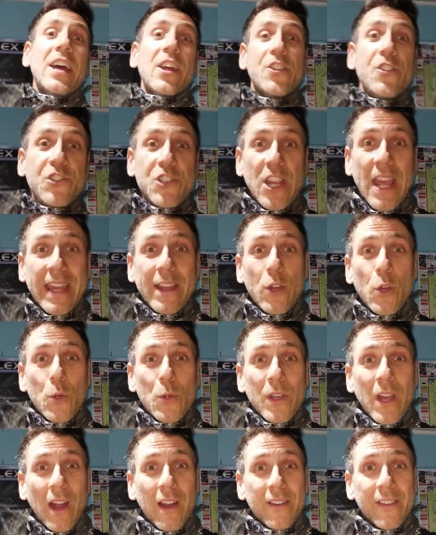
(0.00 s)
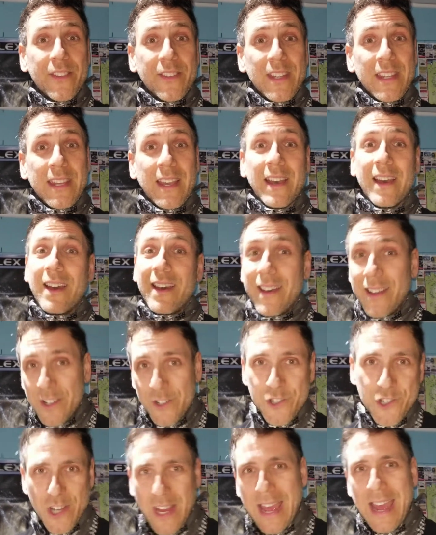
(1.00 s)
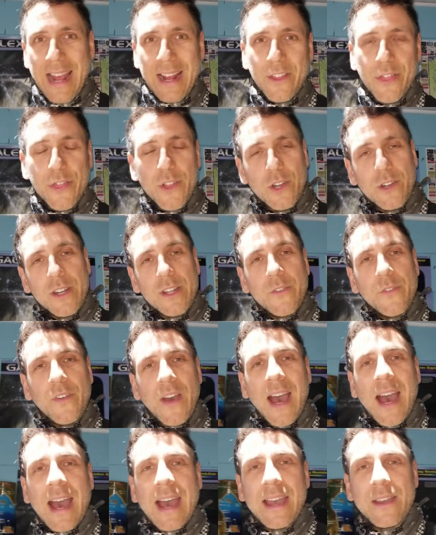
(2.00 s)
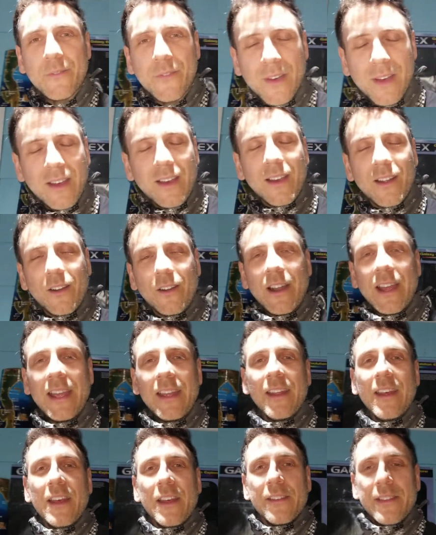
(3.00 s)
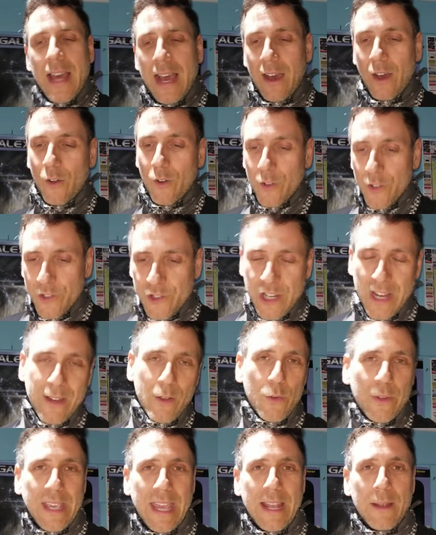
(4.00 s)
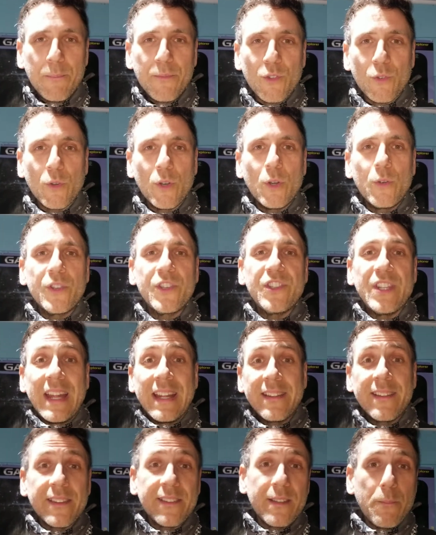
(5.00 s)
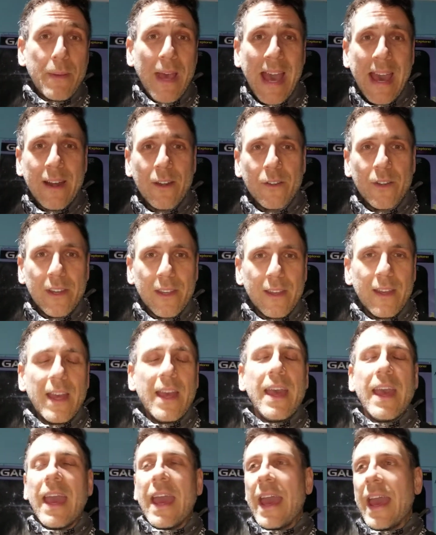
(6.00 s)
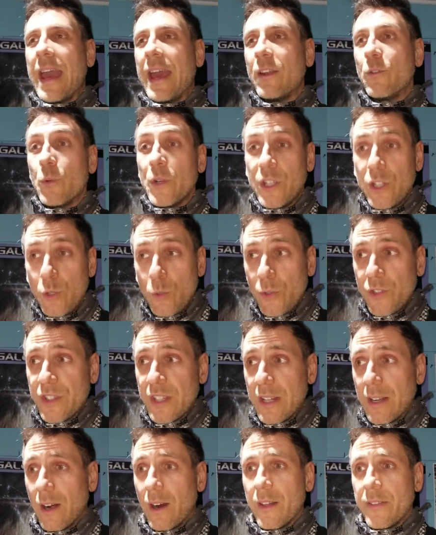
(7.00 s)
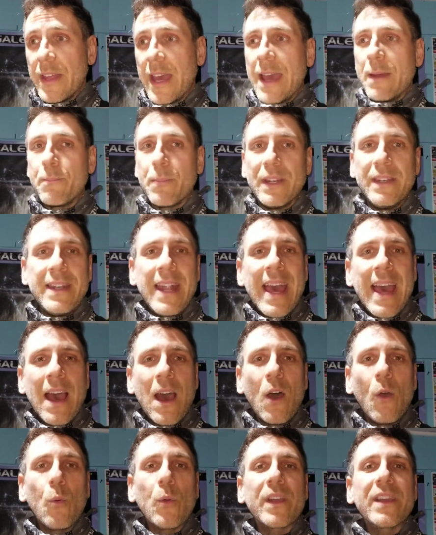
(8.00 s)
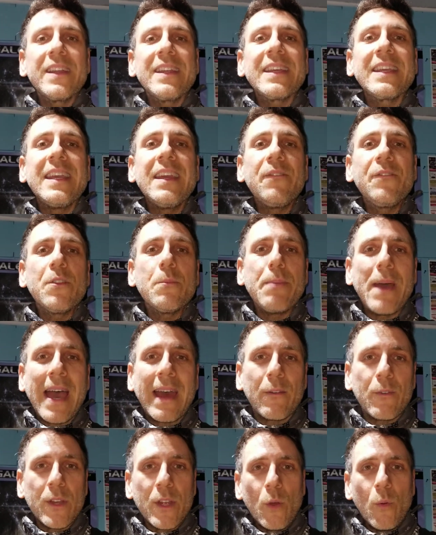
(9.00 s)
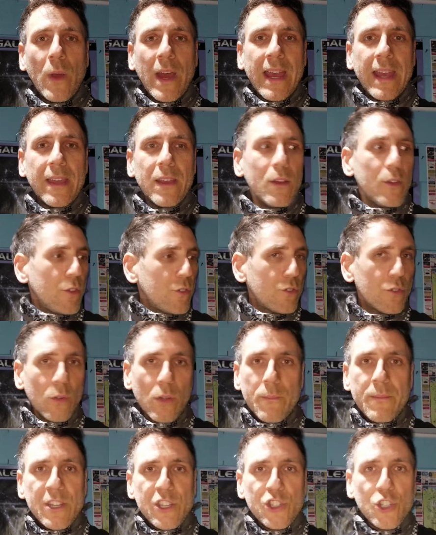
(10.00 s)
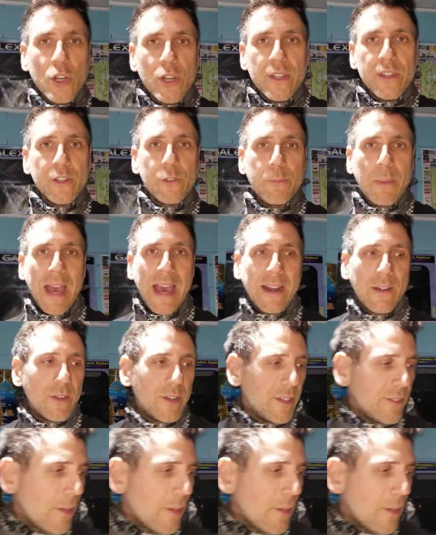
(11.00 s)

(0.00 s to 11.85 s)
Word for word: Jehu Garcia Jag 35. All right. Now, Jehu came through, sent us a battery, and we used it on that. But now we're going to give the battery away. So let me show you this battery.